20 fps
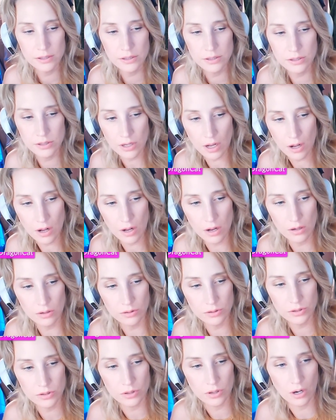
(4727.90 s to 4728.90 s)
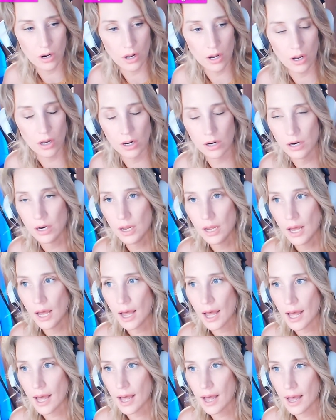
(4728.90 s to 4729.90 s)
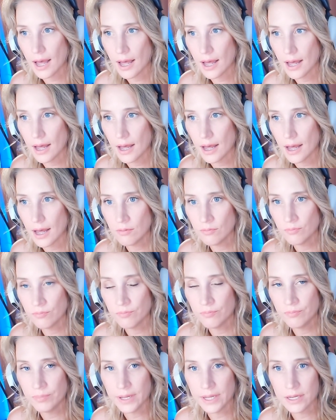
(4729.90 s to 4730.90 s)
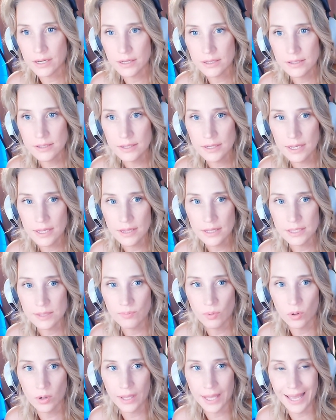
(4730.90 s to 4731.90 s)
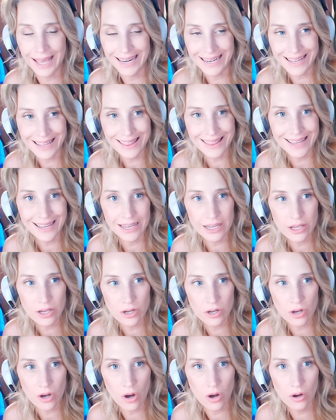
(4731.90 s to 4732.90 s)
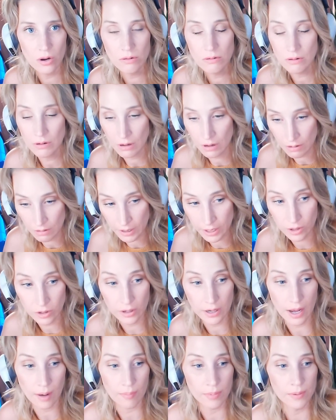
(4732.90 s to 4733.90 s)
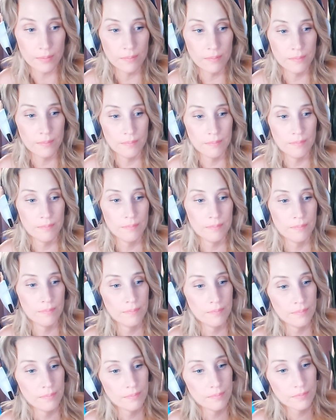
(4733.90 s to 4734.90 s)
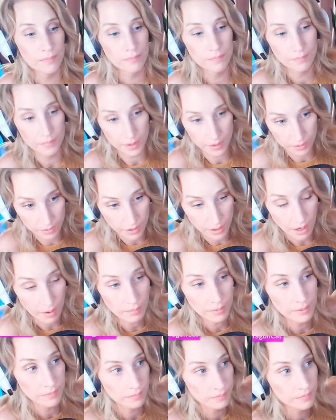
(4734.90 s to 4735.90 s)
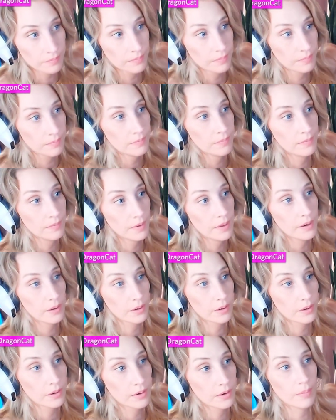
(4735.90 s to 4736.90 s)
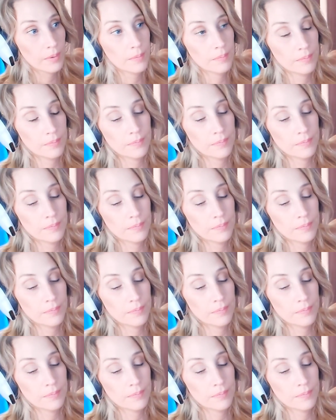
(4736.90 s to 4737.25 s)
Soultron. Yes. Because in this book anything can go, it could happen. It could happen.